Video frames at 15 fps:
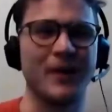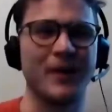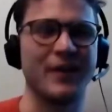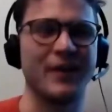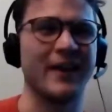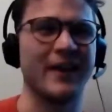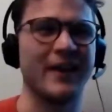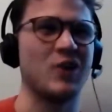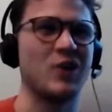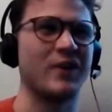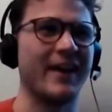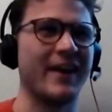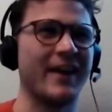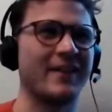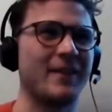I think actually
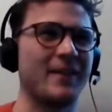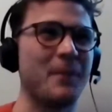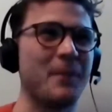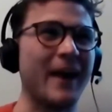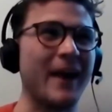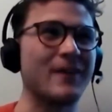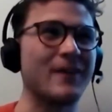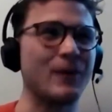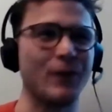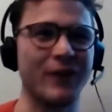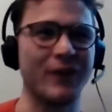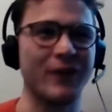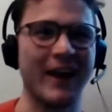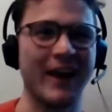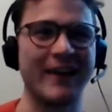that's the best use of
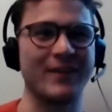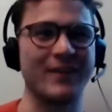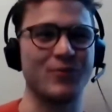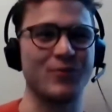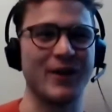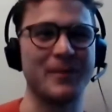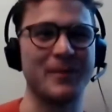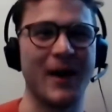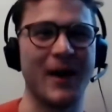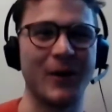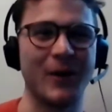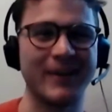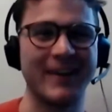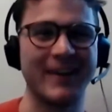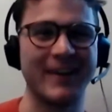collective brain power, isn't